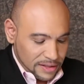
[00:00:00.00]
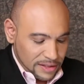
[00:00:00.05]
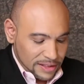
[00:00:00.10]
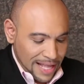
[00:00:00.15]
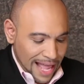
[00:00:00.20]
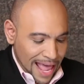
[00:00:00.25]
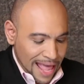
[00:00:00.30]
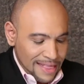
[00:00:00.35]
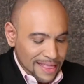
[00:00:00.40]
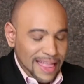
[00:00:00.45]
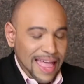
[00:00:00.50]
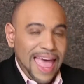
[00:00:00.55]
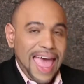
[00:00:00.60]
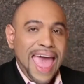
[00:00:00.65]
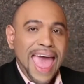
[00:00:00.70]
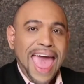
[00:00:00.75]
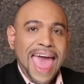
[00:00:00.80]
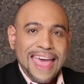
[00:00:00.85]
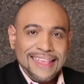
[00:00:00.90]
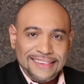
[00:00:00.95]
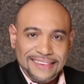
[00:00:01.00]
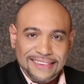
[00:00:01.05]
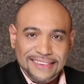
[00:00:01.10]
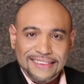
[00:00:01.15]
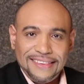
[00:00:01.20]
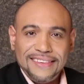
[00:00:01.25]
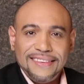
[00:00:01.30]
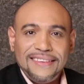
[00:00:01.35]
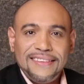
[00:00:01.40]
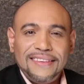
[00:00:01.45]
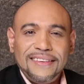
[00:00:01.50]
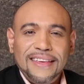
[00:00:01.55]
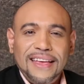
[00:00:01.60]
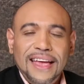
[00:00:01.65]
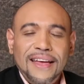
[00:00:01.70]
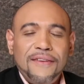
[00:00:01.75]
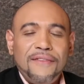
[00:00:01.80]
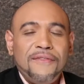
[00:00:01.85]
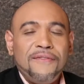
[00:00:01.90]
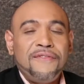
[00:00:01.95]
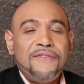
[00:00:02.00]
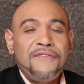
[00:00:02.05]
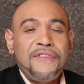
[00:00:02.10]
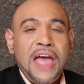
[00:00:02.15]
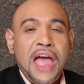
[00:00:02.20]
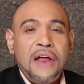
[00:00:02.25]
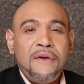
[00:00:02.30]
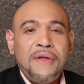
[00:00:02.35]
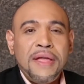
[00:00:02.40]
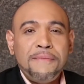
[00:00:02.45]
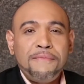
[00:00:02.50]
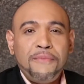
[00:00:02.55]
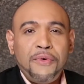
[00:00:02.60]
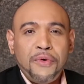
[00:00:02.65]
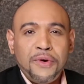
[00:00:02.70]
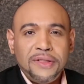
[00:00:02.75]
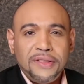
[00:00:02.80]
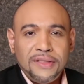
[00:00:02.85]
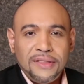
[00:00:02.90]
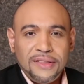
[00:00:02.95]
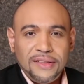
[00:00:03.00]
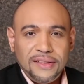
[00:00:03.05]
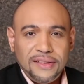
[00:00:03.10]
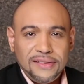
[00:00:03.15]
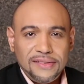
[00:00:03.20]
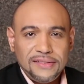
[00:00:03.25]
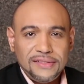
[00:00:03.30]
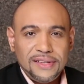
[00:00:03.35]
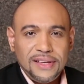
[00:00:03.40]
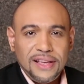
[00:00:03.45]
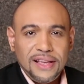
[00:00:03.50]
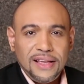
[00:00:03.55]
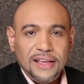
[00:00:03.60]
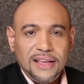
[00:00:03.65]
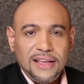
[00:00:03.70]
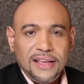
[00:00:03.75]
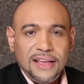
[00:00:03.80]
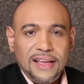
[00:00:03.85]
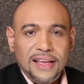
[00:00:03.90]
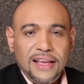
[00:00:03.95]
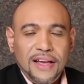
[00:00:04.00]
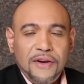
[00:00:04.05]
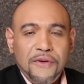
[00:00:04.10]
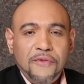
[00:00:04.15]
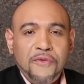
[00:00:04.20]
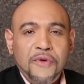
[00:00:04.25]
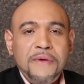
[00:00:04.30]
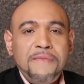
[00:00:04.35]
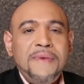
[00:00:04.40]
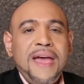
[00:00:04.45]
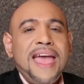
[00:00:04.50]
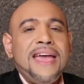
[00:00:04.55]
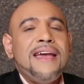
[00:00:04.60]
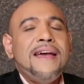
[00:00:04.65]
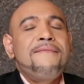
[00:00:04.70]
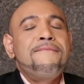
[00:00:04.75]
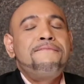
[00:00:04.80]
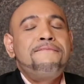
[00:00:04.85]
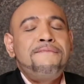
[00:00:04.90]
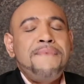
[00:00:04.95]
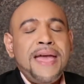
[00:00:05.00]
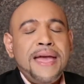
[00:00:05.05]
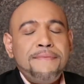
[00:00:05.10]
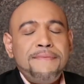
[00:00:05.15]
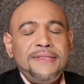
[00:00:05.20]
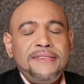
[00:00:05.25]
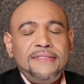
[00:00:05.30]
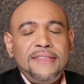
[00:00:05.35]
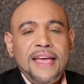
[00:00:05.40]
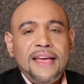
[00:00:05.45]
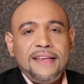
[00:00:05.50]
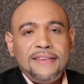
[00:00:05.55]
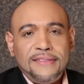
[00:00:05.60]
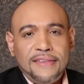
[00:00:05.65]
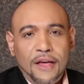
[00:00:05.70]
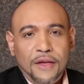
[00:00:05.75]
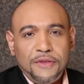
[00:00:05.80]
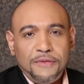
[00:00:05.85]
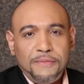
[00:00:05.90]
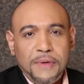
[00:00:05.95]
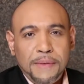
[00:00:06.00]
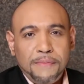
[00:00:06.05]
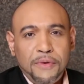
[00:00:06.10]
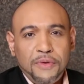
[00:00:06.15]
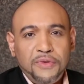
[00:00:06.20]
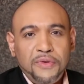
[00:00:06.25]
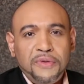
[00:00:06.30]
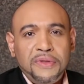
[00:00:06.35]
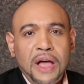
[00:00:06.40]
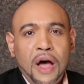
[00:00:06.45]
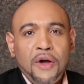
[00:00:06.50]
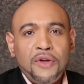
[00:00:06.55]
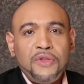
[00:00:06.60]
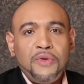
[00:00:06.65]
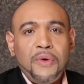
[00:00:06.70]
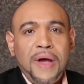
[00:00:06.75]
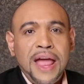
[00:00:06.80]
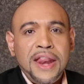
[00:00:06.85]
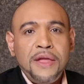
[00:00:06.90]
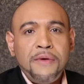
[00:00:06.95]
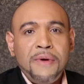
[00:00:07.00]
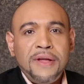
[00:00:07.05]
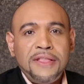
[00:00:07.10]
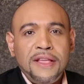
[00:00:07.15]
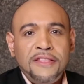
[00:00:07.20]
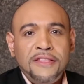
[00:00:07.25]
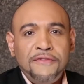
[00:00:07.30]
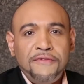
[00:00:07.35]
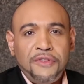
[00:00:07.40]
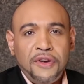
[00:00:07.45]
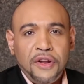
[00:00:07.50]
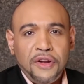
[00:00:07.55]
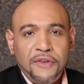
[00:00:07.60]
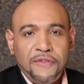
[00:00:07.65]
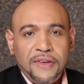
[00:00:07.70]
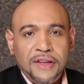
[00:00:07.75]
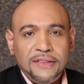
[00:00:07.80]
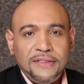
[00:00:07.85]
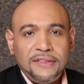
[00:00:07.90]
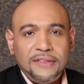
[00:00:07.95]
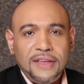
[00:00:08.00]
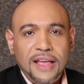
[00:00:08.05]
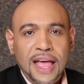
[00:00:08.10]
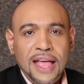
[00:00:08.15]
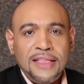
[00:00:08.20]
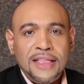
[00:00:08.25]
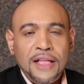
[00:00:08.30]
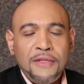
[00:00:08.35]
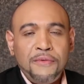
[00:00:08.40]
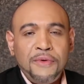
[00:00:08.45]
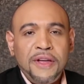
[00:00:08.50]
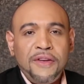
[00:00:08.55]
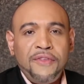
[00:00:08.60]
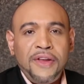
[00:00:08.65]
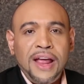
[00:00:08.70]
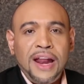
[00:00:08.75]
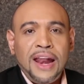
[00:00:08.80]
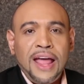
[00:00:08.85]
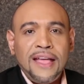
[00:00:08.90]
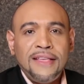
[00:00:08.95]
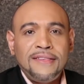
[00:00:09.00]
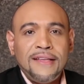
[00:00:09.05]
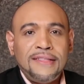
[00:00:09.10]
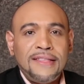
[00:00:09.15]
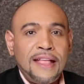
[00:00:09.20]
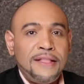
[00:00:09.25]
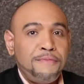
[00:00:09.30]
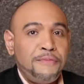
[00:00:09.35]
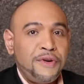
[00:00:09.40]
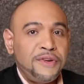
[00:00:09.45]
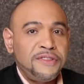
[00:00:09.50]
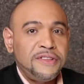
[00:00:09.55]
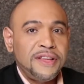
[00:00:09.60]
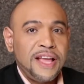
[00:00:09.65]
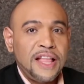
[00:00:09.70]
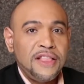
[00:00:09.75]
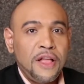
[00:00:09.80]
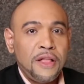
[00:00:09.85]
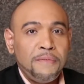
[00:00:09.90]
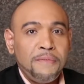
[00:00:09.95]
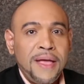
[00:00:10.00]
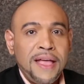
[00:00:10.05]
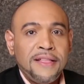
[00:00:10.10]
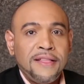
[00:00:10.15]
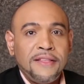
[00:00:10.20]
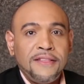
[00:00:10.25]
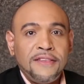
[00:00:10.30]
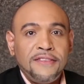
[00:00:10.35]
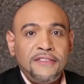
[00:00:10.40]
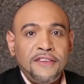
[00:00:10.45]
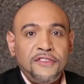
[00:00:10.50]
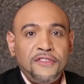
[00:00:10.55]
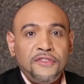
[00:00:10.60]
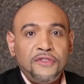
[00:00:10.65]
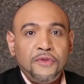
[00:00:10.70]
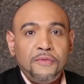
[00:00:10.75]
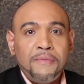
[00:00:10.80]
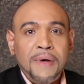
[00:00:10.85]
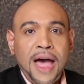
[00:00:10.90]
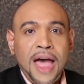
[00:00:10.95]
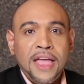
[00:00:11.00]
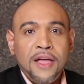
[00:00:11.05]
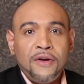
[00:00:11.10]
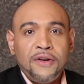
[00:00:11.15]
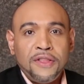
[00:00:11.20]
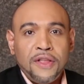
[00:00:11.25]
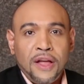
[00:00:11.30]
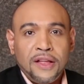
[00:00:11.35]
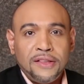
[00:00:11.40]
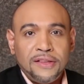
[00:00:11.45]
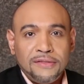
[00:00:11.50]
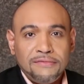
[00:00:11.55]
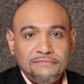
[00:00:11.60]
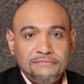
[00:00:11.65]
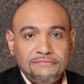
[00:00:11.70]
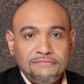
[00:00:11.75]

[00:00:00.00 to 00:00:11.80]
Then S, very important. We make a big mistake as salespeople to talk to anyone that's in front of us, and then we realize that that person cannot make the decision to buy or not.